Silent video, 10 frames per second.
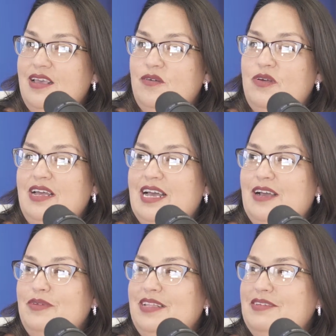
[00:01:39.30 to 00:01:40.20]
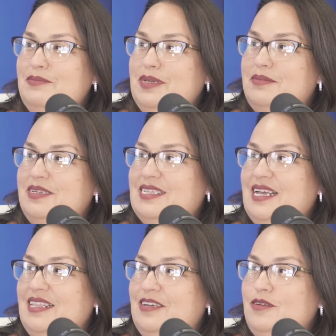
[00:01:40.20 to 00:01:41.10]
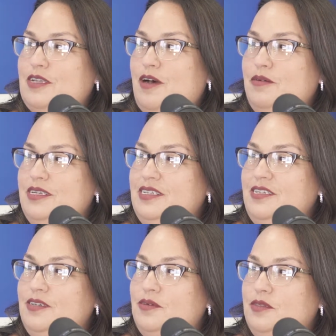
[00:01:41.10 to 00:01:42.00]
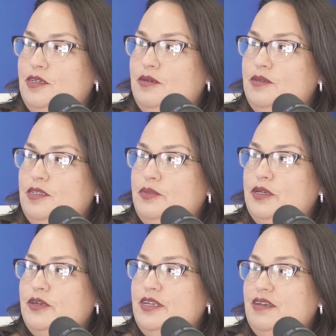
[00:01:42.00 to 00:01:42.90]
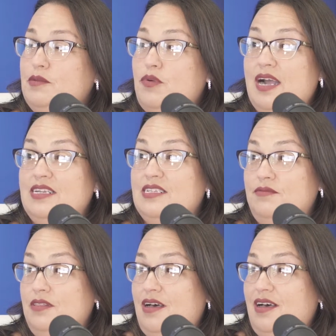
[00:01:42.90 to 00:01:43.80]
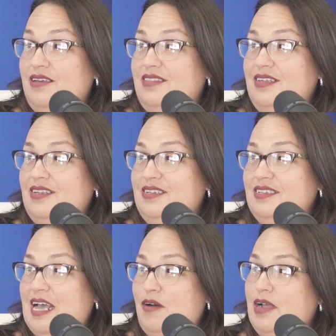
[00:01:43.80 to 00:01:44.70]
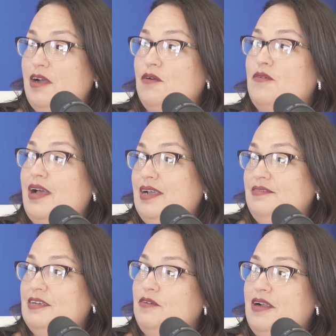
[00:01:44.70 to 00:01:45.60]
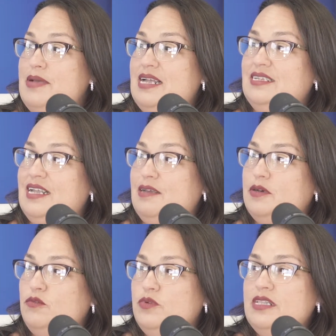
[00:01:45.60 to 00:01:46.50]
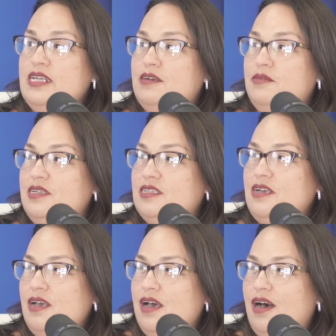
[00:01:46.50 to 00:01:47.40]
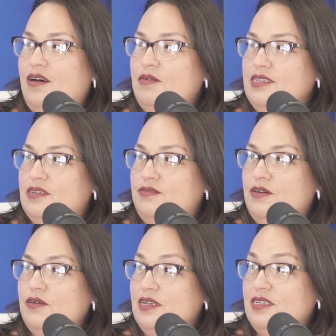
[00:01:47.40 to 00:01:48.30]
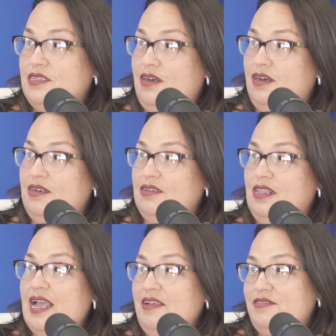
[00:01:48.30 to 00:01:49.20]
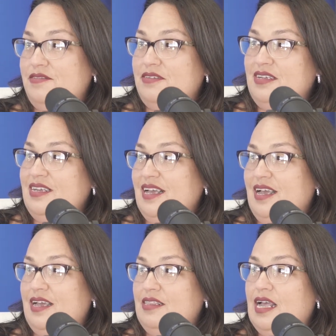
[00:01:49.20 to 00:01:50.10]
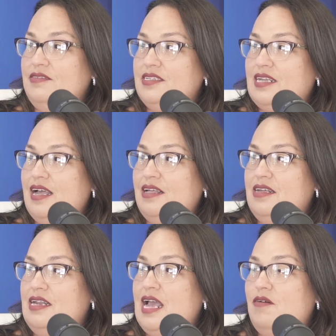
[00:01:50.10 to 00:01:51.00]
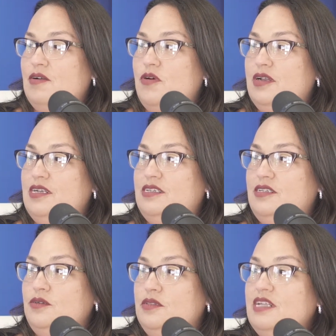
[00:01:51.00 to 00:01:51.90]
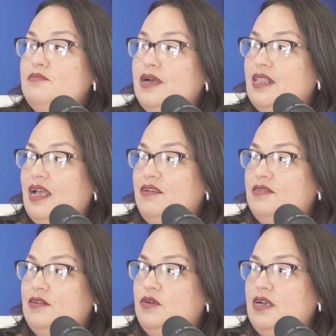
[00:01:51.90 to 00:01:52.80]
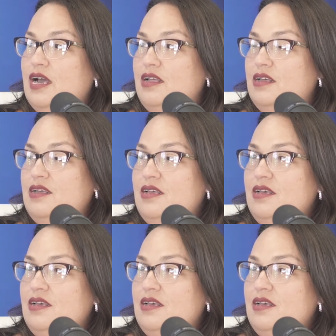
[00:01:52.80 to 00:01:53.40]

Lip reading: Well, I would love to be able to say that it was always, the purity of the practice of law that is how I arrived at where I'm at today. But really, it was always a focus on life and lifestyle and how I wanted to live my life and what kind of